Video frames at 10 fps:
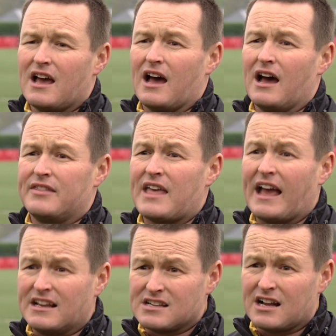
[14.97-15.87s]
the
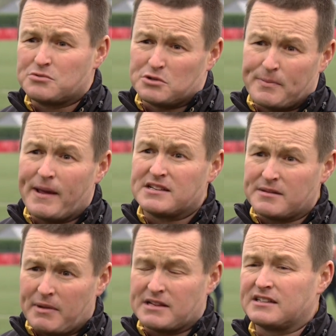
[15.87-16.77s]
Exiles, which makes
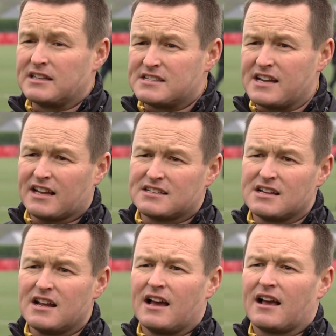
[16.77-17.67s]
it the
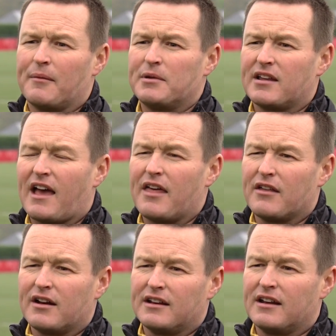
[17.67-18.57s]
six, coming
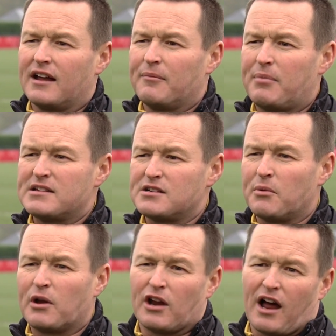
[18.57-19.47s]
together, and
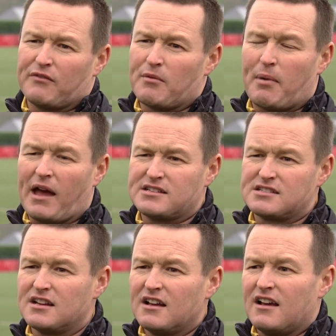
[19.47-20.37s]
basically we're going to have the
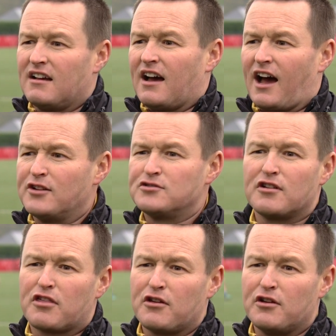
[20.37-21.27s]
best
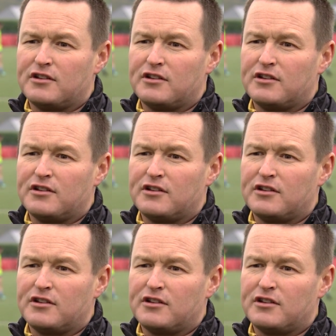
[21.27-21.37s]
130,